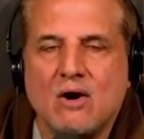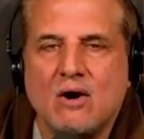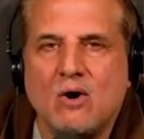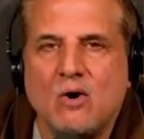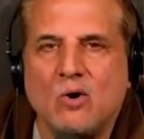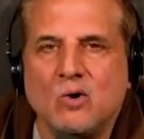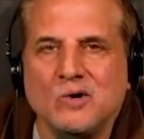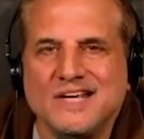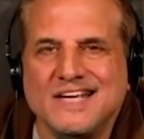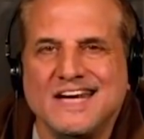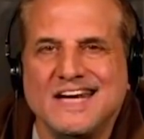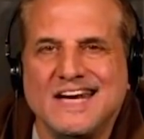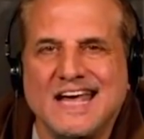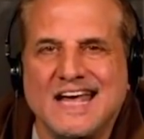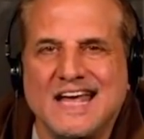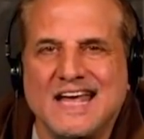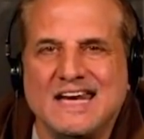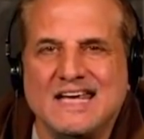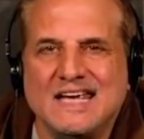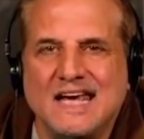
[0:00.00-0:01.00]
only an
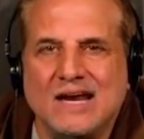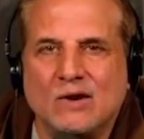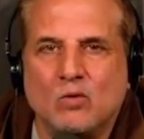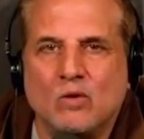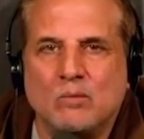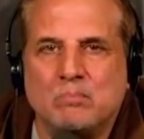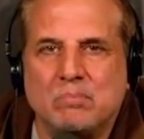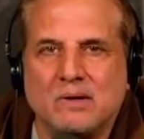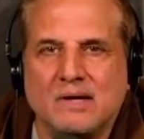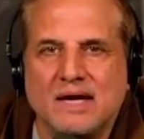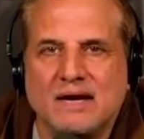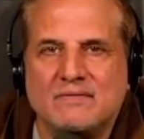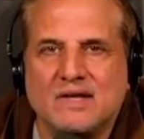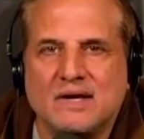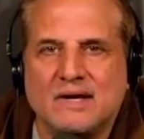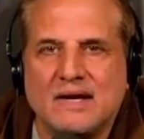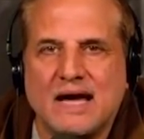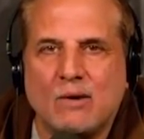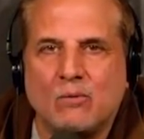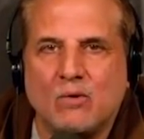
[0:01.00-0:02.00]
idiot would believe
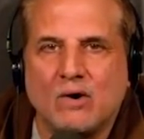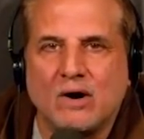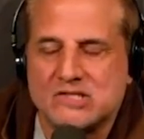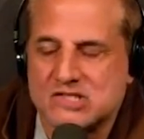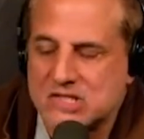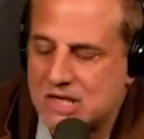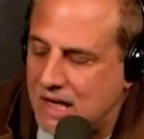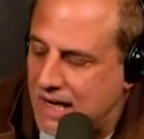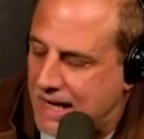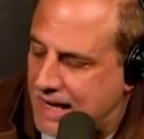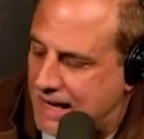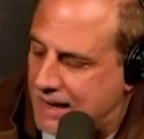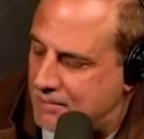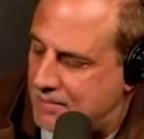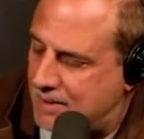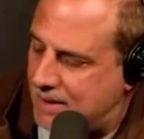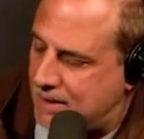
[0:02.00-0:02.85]
the network's claim.